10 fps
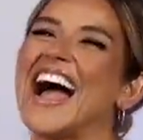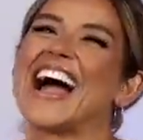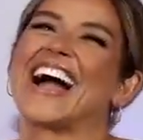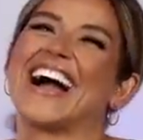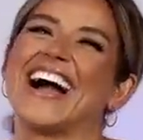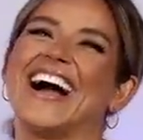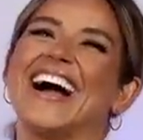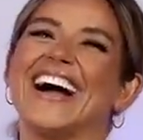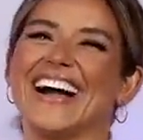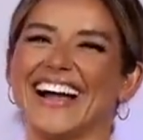
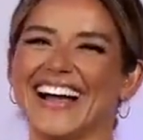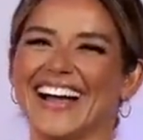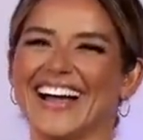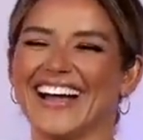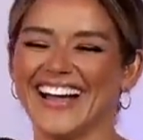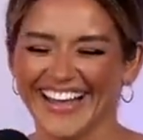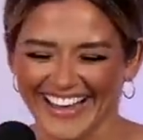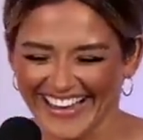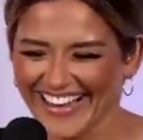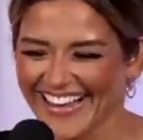
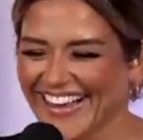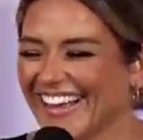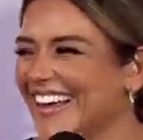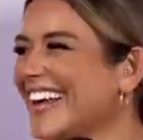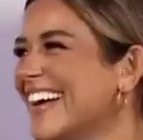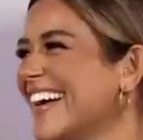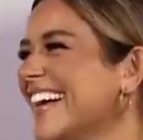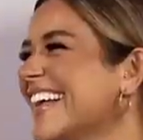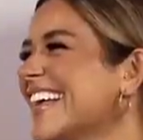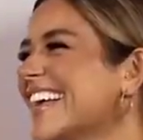
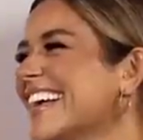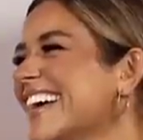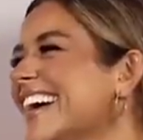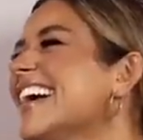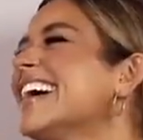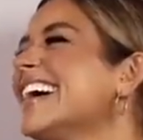(not speaking)